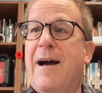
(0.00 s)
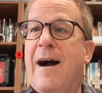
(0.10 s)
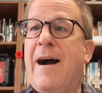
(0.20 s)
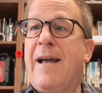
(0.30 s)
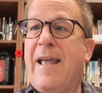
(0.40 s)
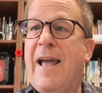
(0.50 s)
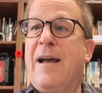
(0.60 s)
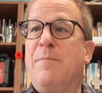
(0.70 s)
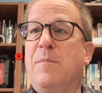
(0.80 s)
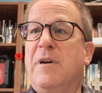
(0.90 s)
I
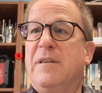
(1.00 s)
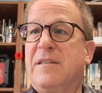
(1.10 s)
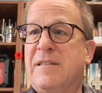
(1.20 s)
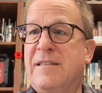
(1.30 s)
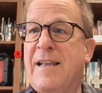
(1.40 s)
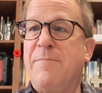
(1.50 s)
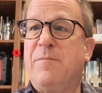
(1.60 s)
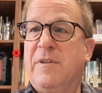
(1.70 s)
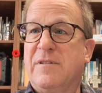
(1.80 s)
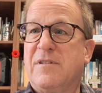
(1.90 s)
Am
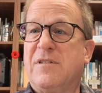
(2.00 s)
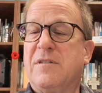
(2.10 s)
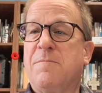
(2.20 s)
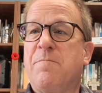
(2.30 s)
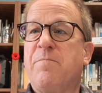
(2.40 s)
statements.